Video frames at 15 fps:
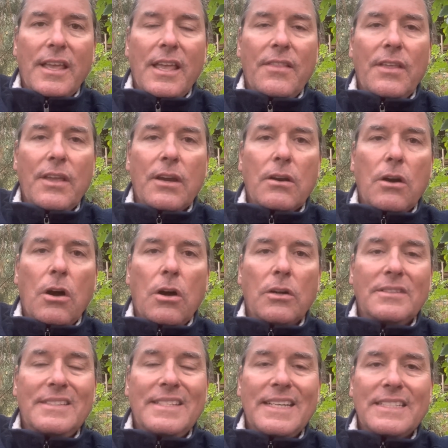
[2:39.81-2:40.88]
And they are all
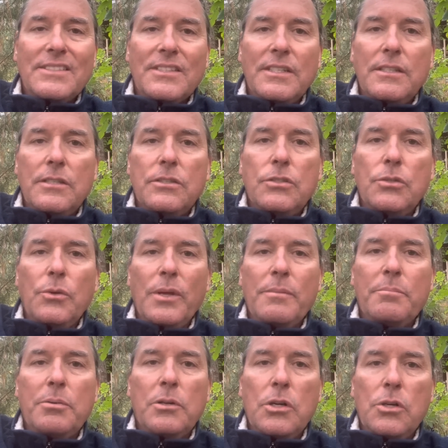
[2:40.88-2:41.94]
destined to
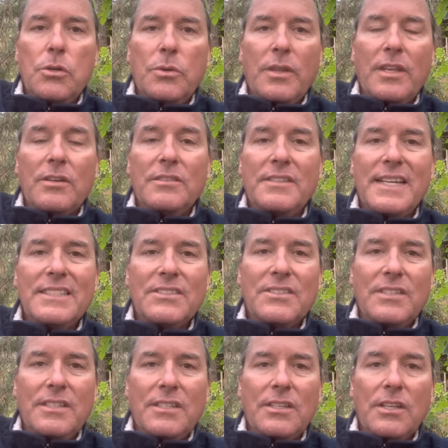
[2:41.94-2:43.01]
implode. They're
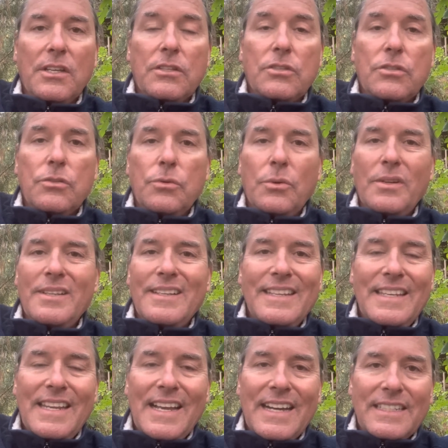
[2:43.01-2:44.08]
destined to
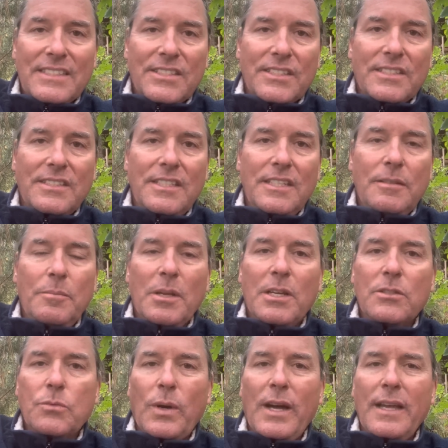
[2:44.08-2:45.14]
not succeed
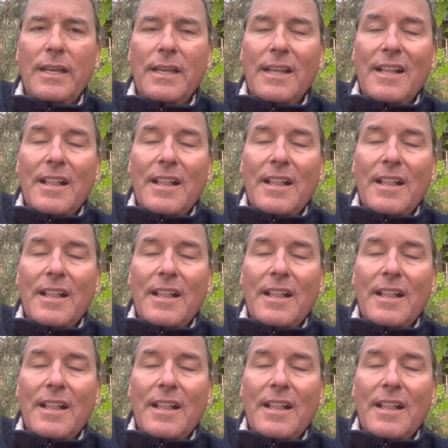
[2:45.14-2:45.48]
because why?